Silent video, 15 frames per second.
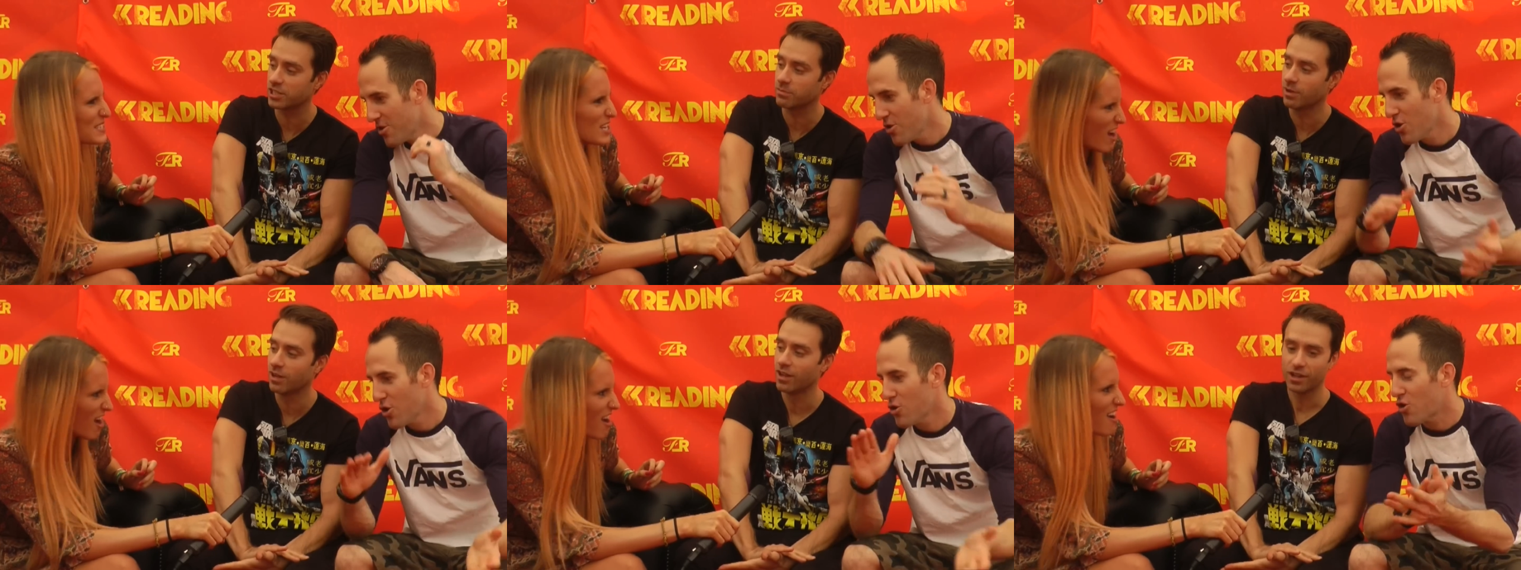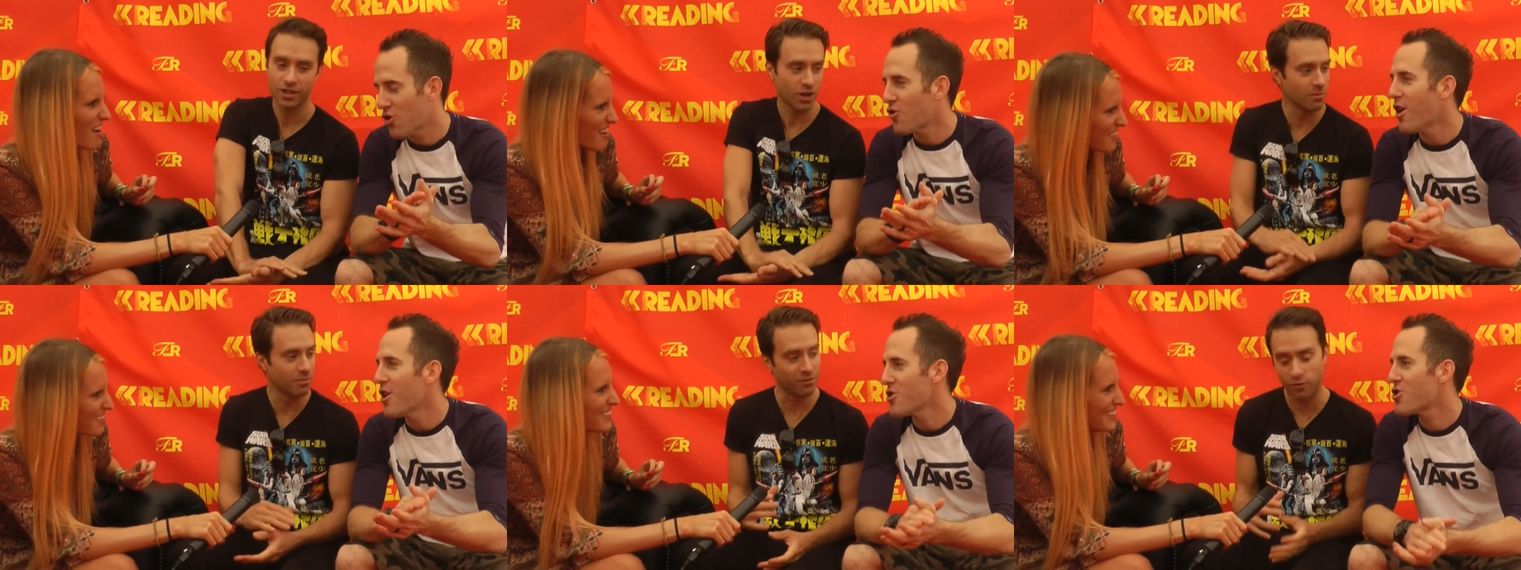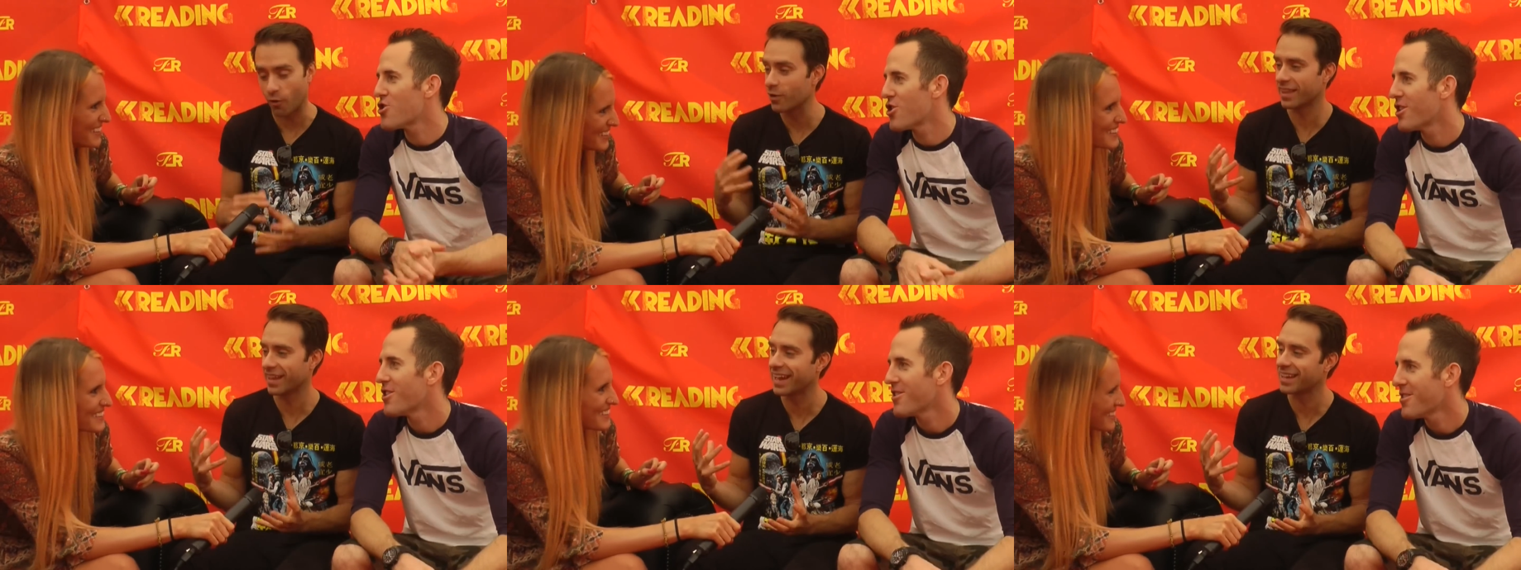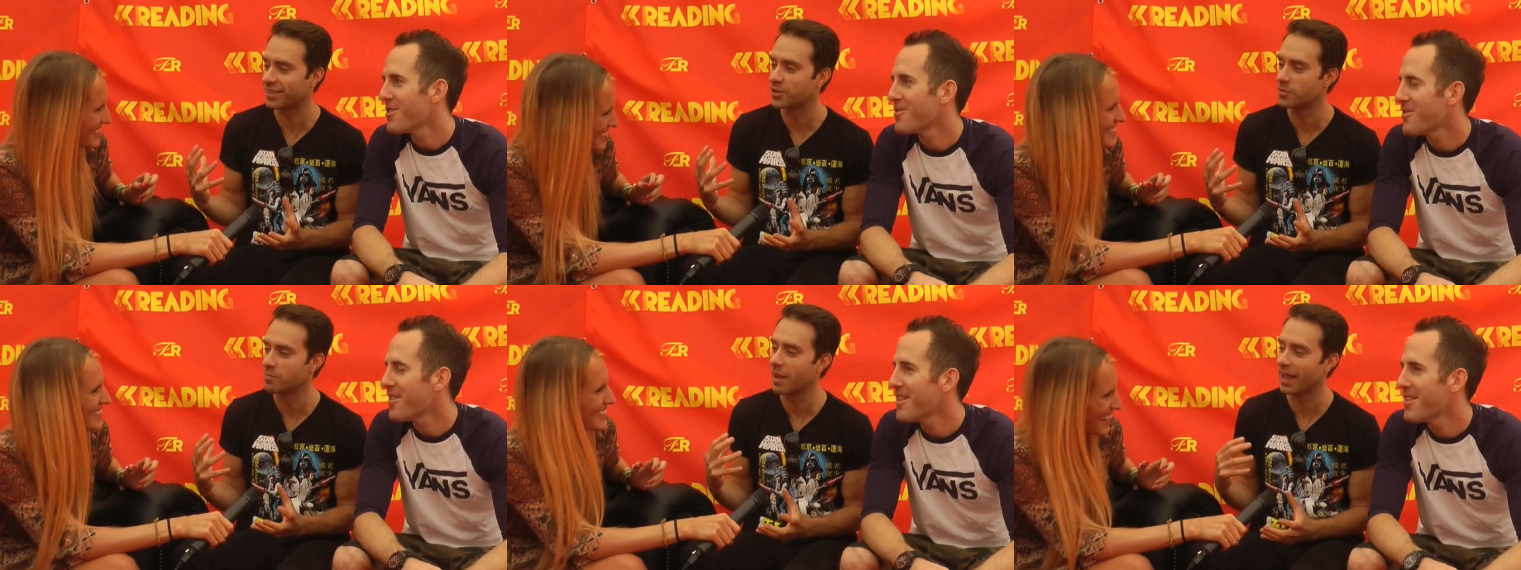Speaker 1: them you know, before they
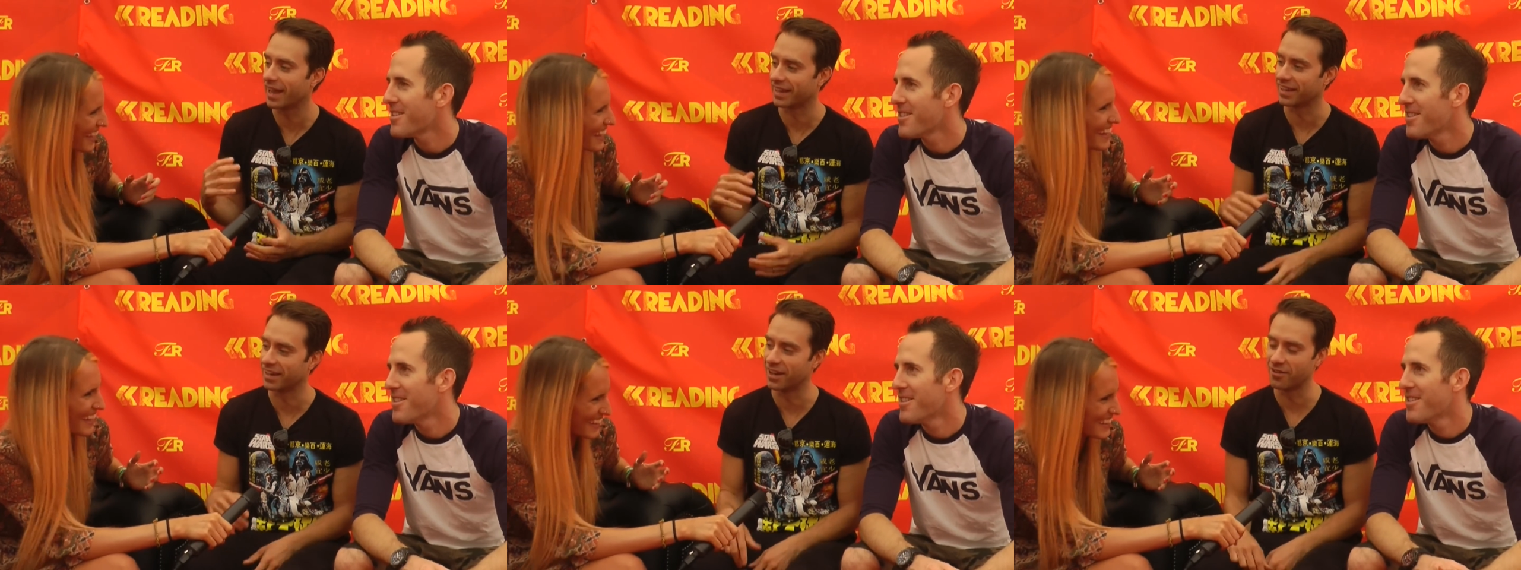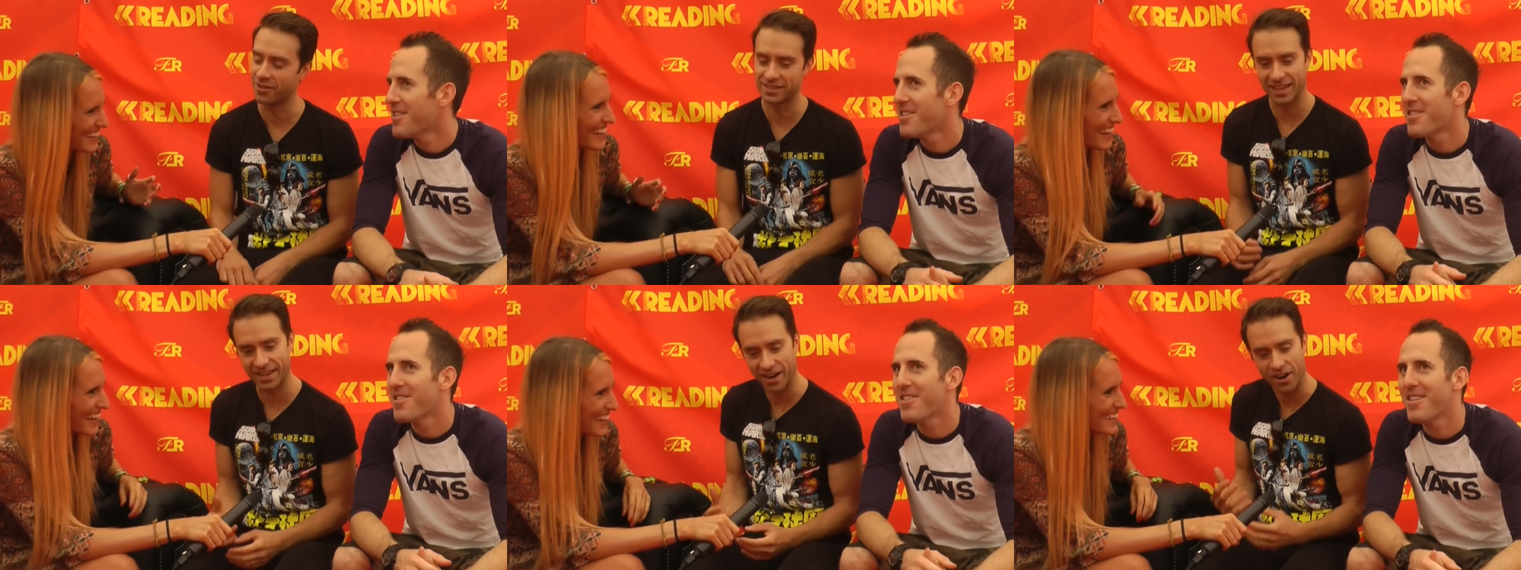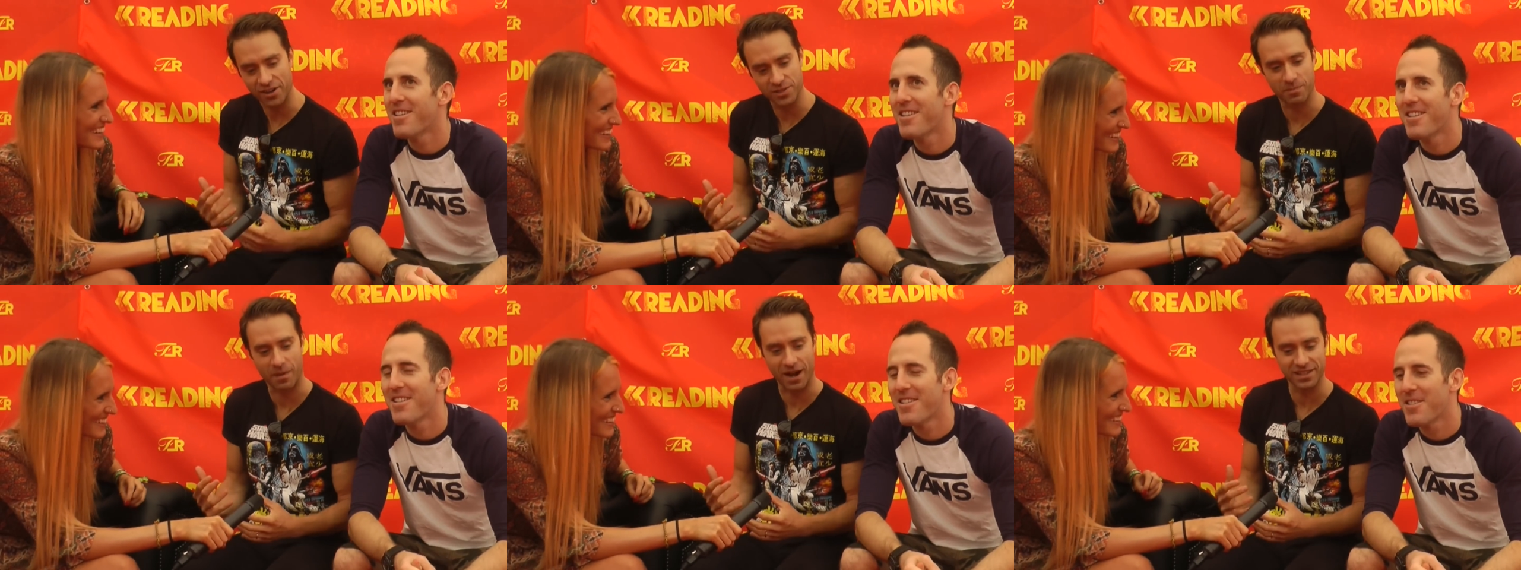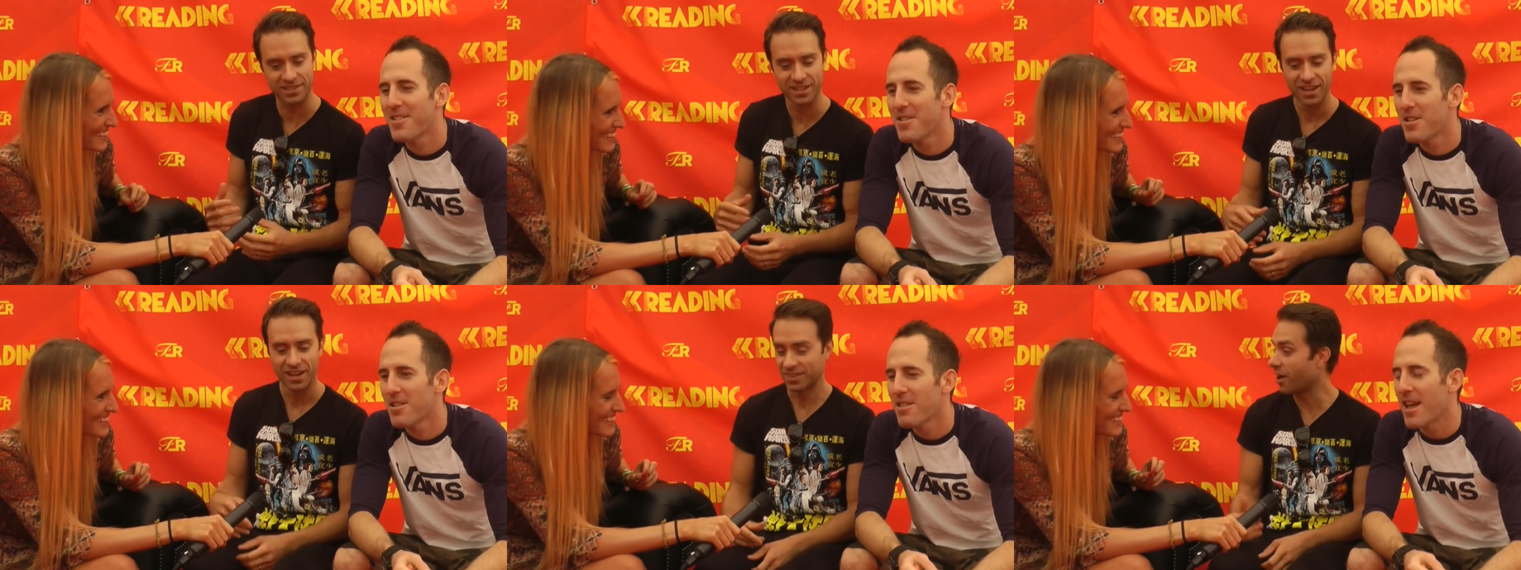get too big, you know, and take our
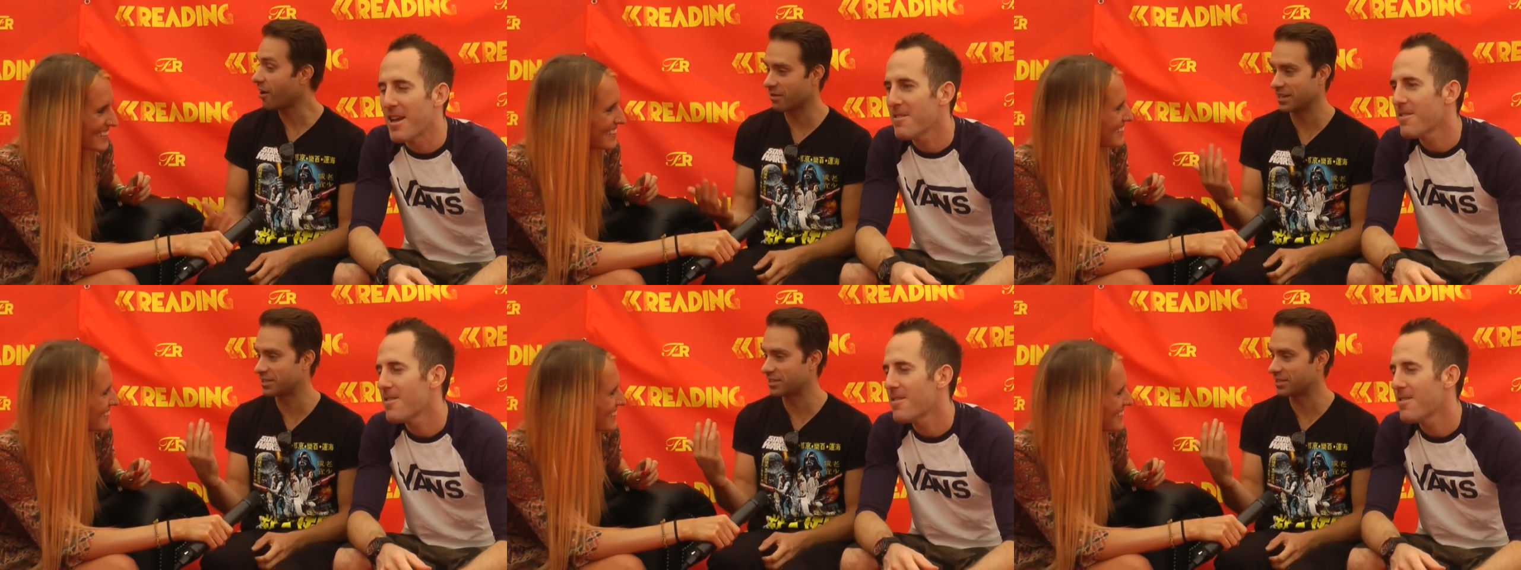spots. Like no,